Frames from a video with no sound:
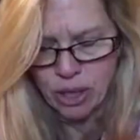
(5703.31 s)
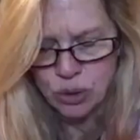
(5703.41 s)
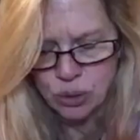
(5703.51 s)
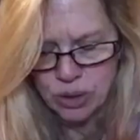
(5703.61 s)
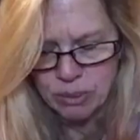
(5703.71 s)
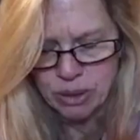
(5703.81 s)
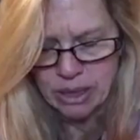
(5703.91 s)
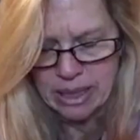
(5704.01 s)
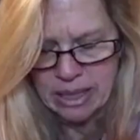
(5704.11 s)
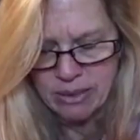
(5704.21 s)
I truly
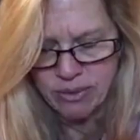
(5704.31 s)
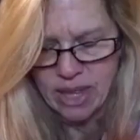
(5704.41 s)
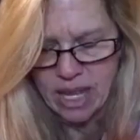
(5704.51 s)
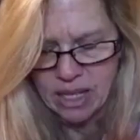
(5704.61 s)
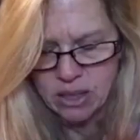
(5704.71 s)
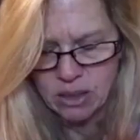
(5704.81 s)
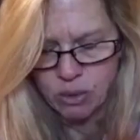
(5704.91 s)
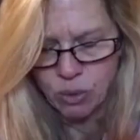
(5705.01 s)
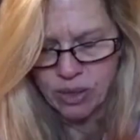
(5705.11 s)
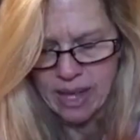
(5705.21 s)
believe that
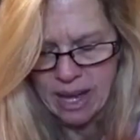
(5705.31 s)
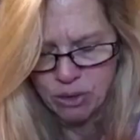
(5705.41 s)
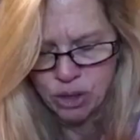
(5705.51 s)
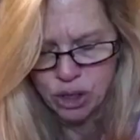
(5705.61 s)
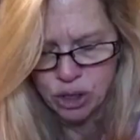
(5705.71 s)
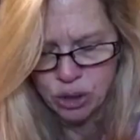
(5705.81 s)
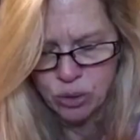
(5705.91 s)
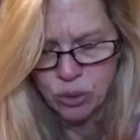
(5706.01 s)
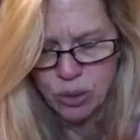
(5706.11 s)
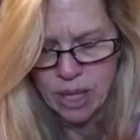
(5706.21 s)
without
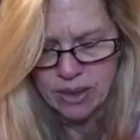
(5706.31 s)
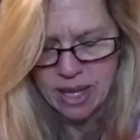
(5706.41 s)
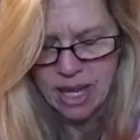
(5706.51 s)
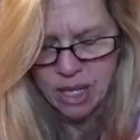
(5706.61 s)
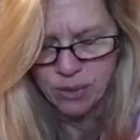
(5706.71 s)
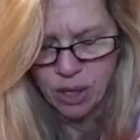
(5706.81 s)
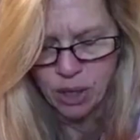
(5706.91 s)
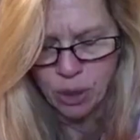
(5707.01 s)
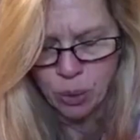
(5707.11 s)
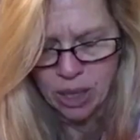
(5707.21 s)
you at the head of
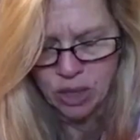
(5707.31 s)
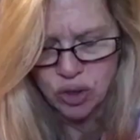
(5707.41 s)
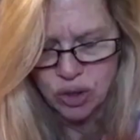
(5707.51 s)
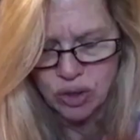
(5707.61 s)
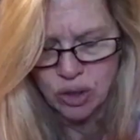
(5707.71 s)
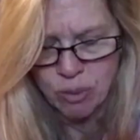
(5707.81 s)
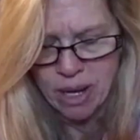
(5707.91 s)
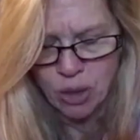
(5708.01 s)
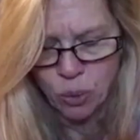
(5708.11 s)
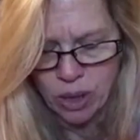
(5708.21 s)
our equation, no
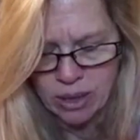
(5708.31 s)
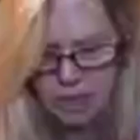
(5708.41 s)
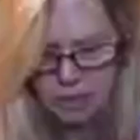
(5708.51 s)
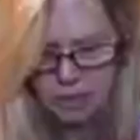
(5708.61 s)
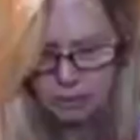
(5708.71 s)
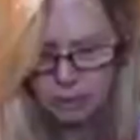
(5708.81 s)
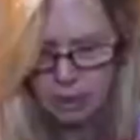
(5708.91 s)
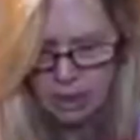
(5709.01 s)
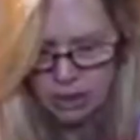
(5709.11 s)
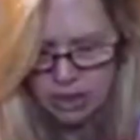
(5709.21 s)
matter what level of
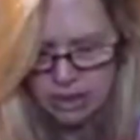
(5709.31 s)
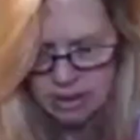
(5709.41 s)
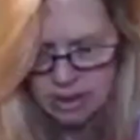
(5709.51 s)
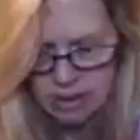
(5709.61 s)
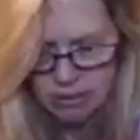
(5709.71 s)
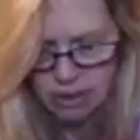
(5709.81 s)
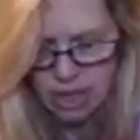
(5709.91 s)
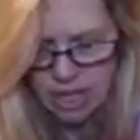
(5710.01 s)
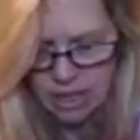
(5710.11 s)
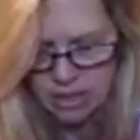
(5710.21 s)
preparedness and
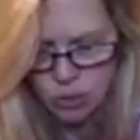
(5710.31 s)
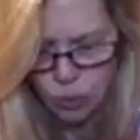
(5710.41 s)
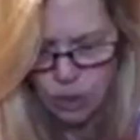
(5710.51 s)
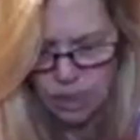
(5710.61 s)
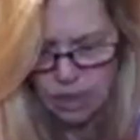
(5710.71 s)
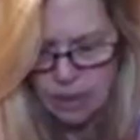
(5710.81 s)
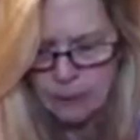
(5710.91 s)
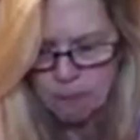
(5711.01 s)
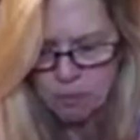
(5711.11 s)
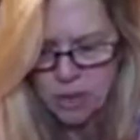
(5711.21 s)
self-reliance we
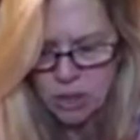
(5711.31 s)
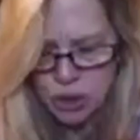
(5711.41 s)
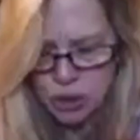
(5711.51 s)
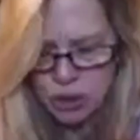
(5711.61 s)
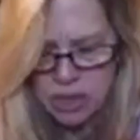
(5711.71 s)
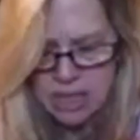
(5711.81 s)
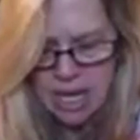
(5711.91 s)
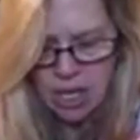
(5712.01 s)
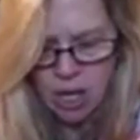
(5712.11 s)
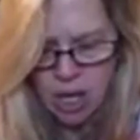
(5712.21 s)
choose to
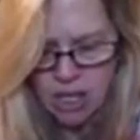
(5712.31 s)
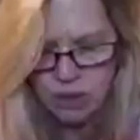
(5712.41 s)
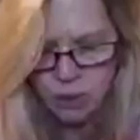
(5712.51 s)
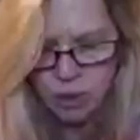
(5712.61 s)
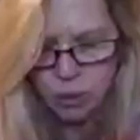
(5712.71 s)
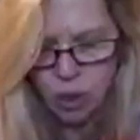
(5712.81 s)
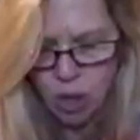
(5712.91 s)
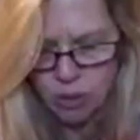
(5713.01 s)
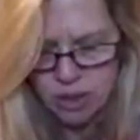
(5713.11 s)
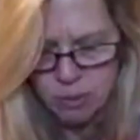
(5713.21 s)
take on, we will
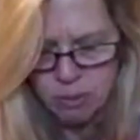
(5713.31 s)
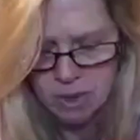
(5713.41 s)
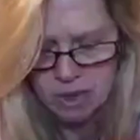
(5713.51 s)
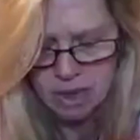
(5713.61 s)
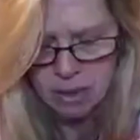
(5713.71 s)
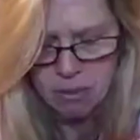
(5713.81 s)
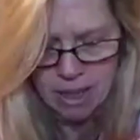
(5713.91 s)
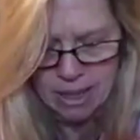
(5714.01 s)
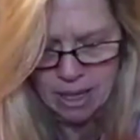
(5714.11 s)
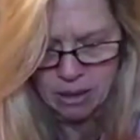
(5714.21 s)
always be missing the
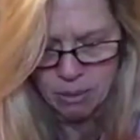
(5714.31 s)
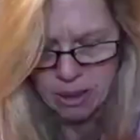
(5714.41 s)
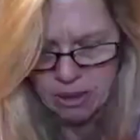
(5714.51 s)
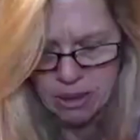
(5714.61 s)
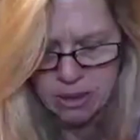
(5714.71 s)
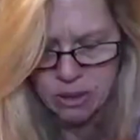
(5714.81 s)
main element.